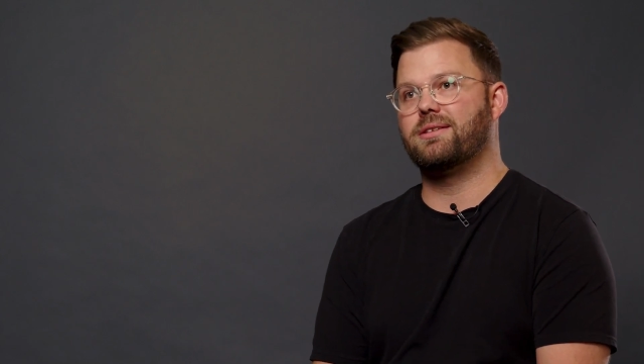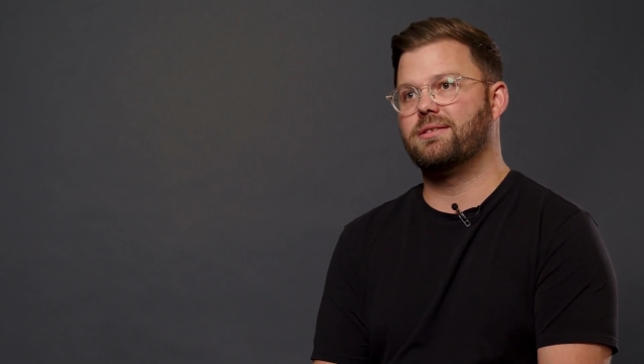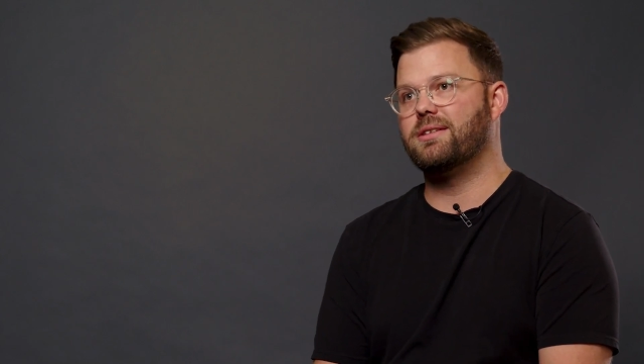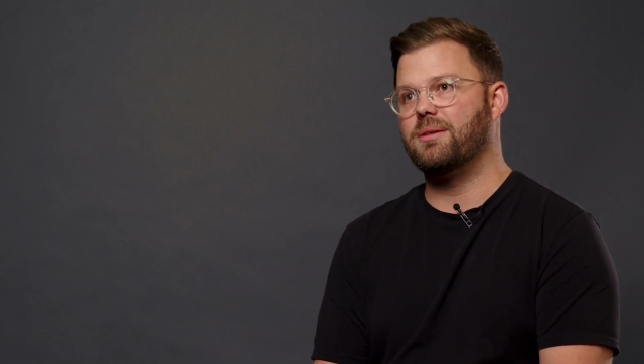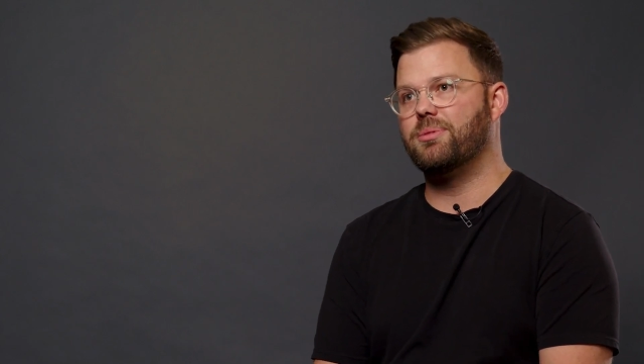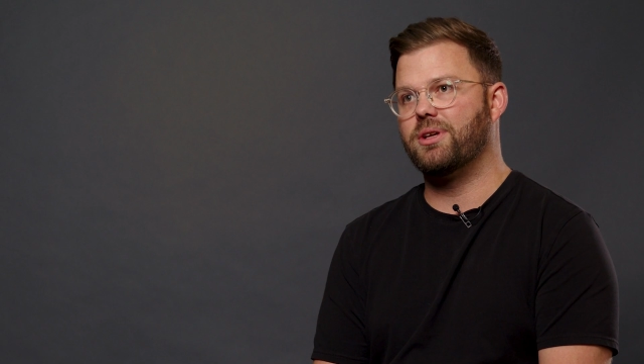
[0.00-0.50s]

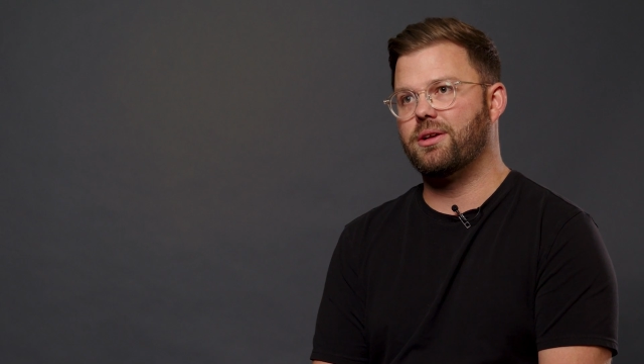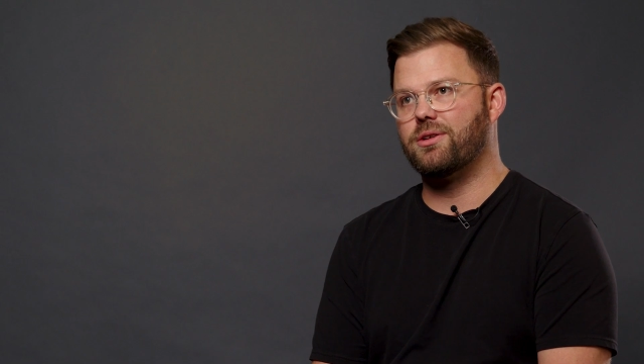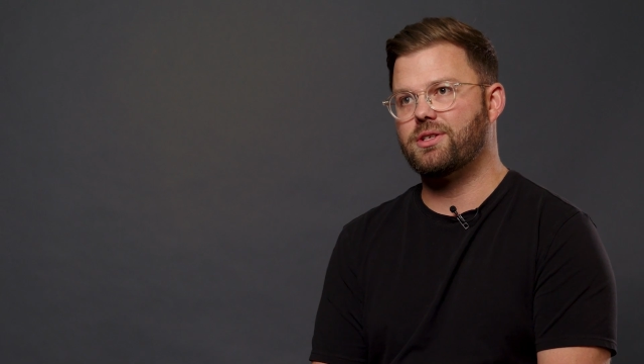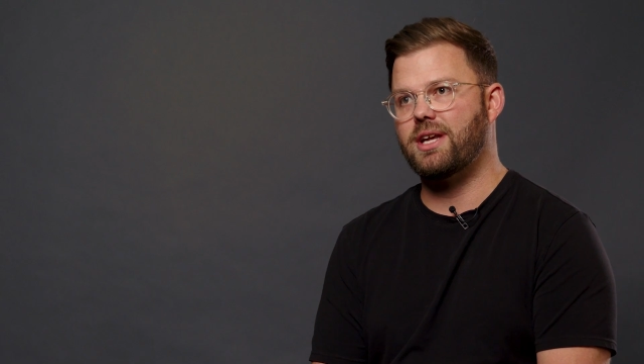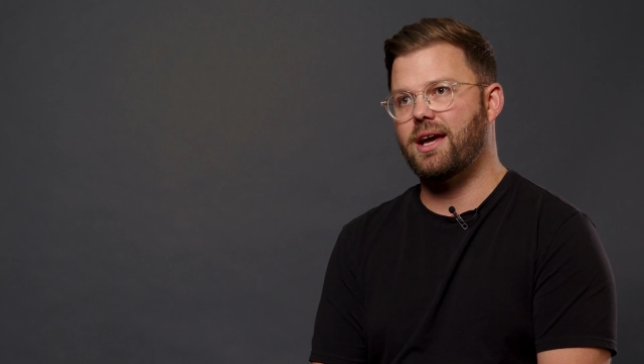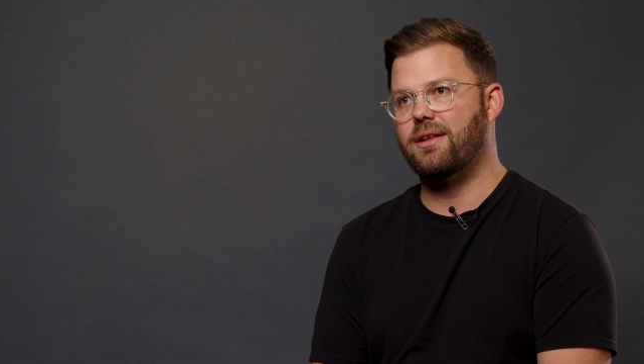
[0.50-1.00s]
and deeply
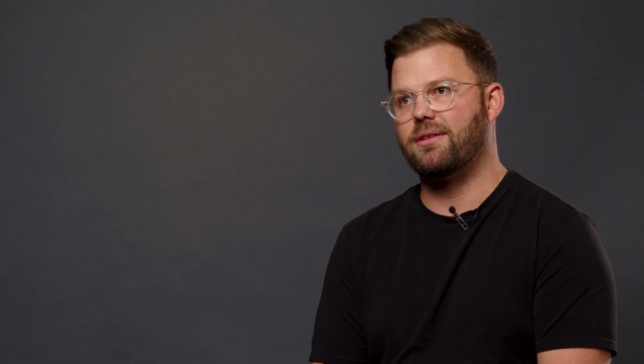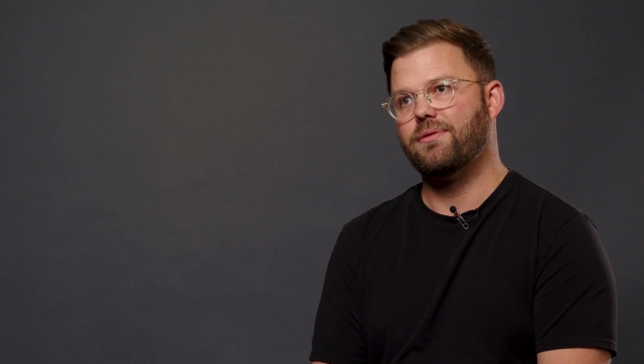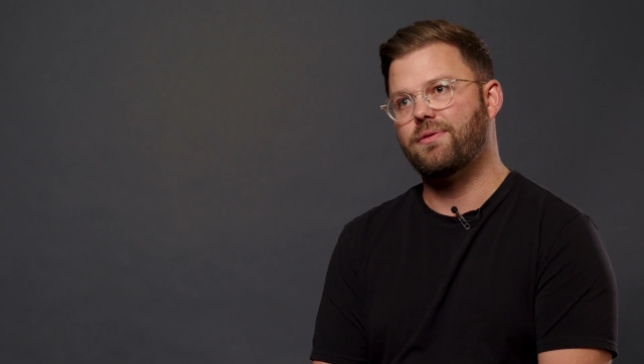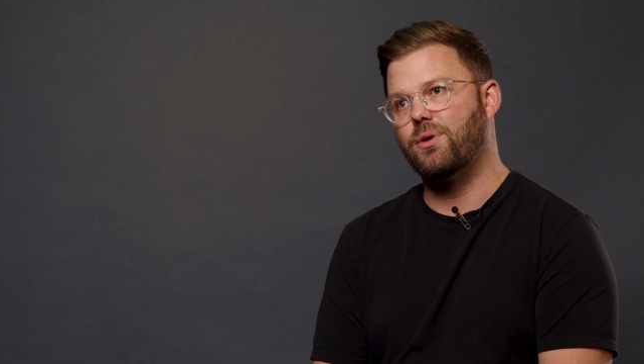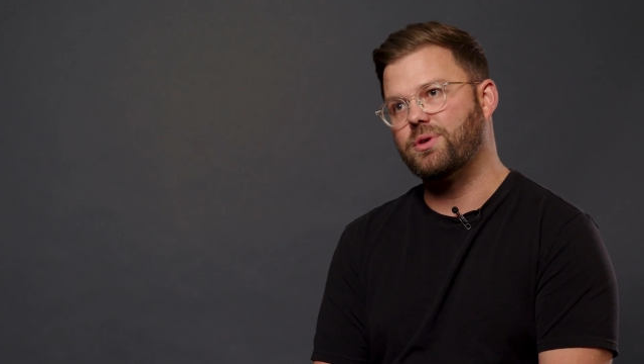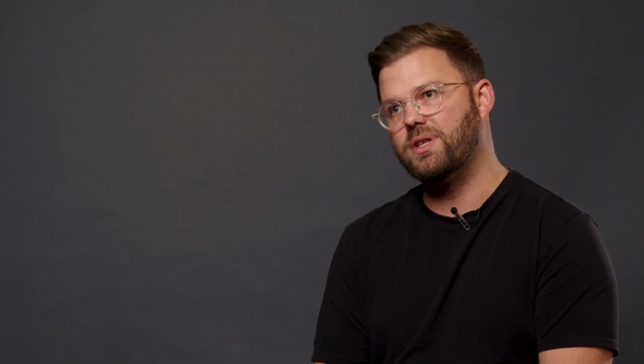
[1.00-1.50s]
understand the
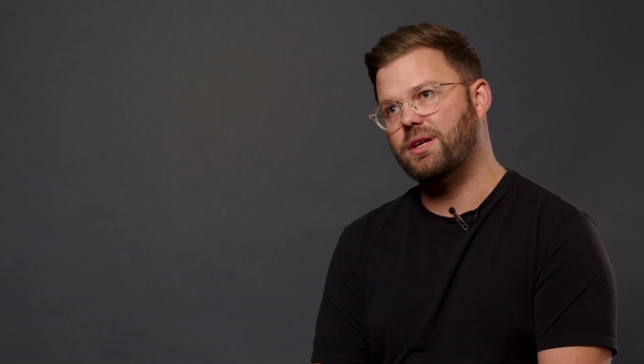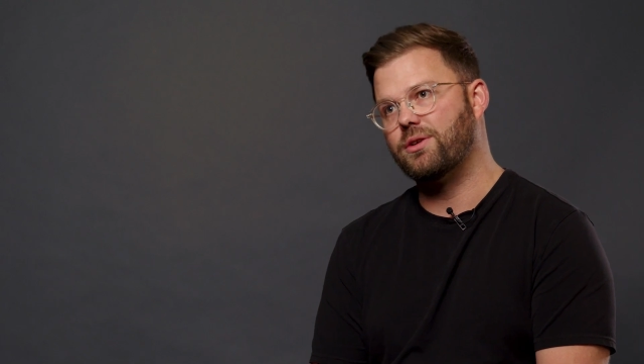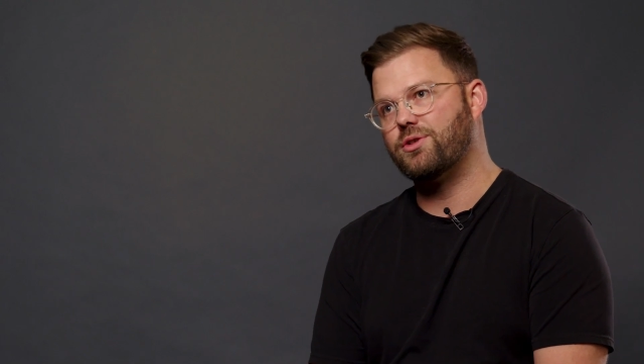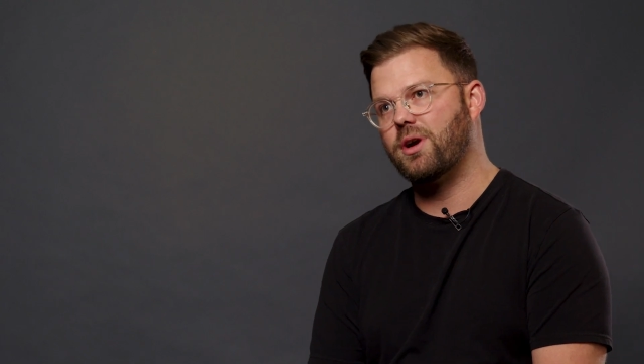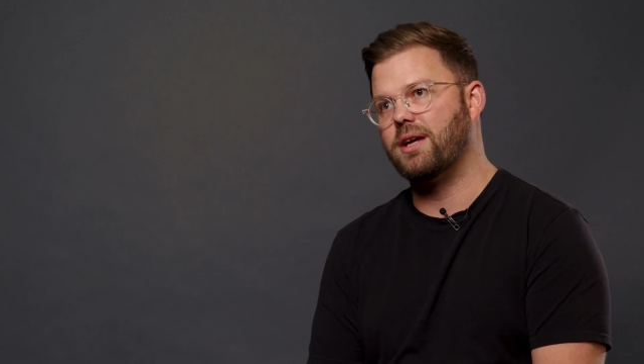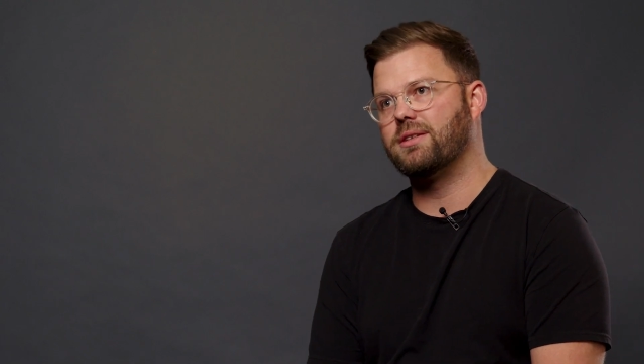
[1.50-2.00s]
folks that
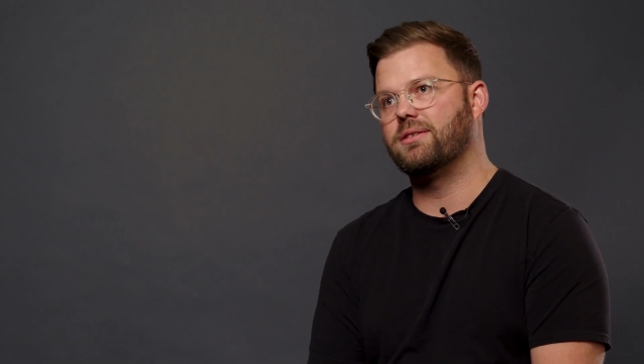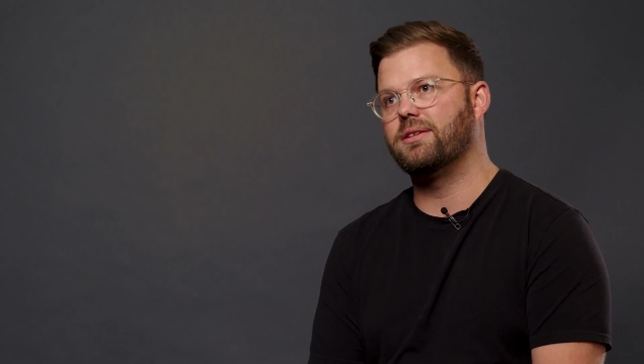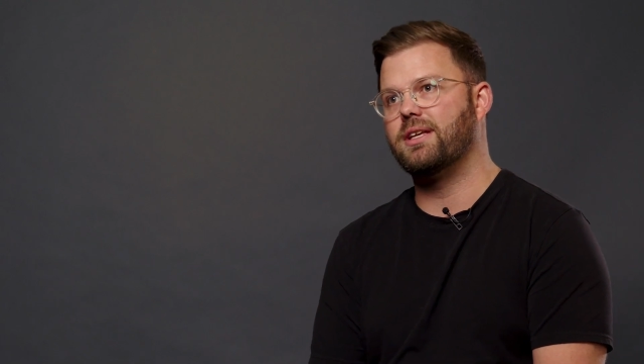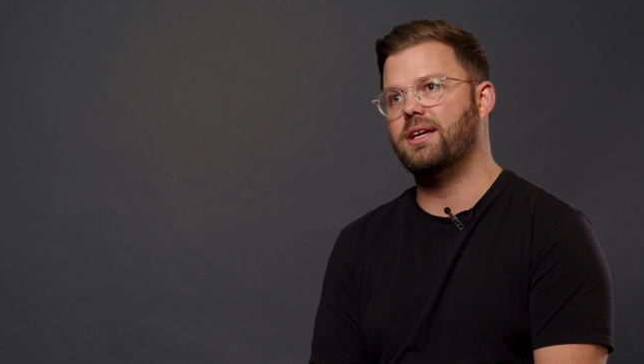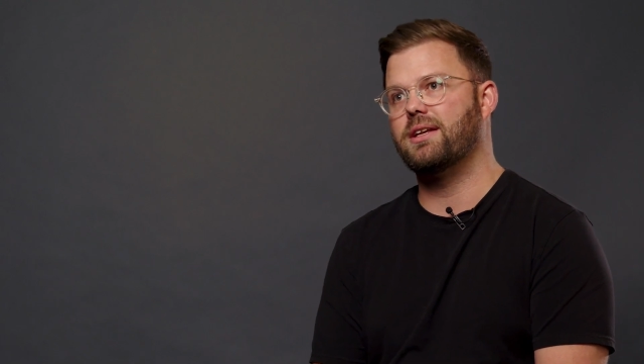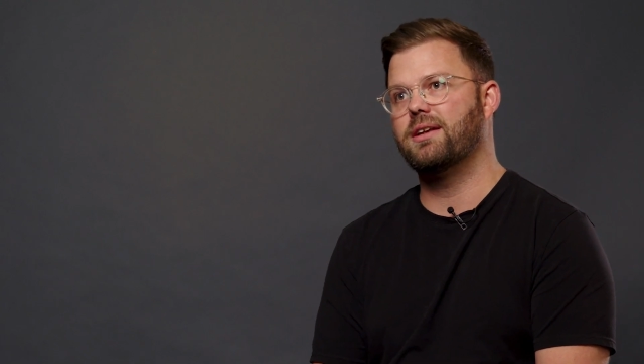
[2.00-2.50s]
you're trying to
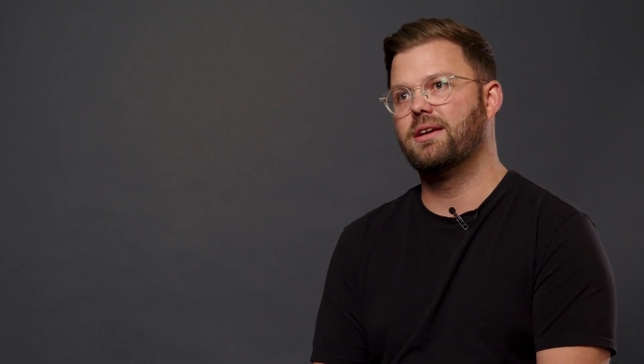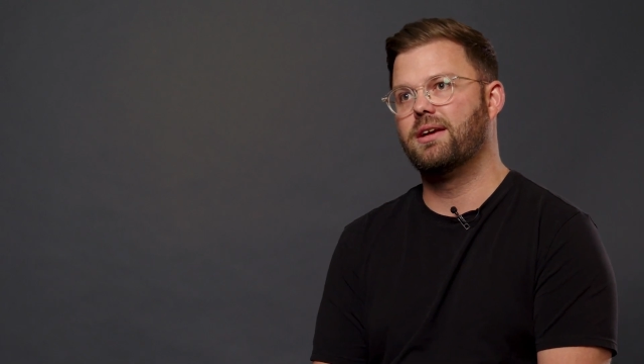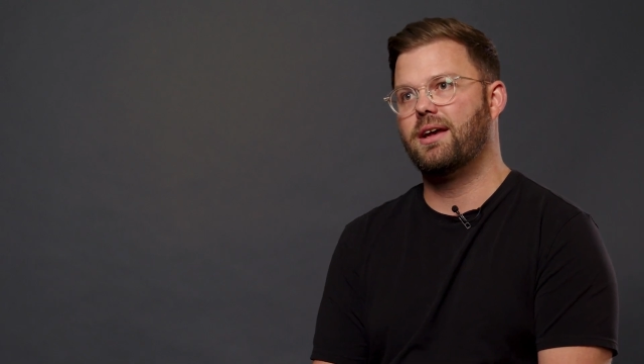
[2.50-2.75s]
lead